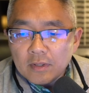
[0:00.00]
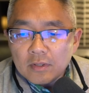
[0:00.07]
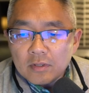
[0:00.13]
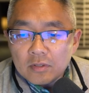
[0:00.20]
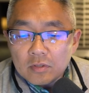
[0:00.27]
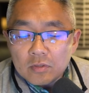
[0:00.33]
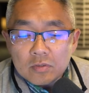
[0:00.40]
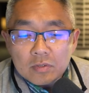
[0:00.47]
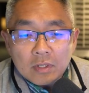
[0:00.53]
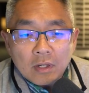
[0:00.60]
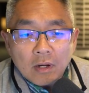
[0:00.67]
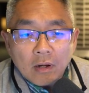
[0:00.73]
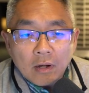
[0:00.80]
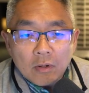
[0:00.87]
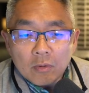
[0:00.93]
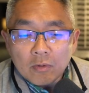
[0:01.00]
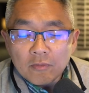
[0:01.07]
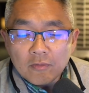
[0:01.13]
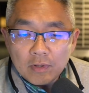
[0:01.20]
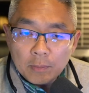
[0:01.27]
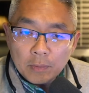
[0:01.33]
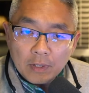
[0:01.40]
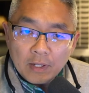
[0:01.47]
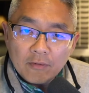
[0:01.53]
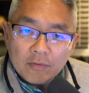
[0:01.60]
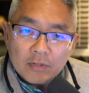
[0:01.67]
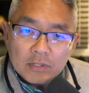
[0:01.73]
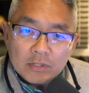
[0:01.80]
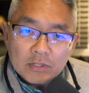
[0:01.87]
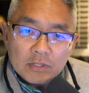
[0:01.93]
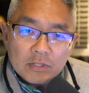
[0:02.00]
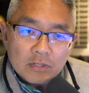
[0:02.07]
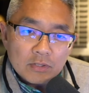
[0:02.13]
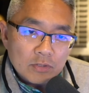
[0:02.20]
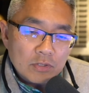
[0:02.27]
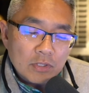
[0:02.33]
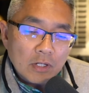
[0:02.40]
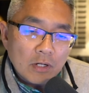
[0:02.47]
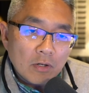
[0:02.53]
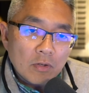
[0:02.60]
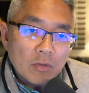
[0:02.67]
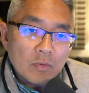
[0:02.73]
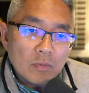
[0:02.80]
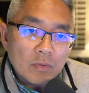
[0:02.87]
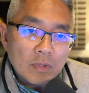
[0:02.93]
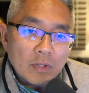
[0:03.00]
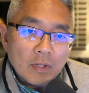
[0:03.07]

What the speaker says: Using our own feeble efforts, using our own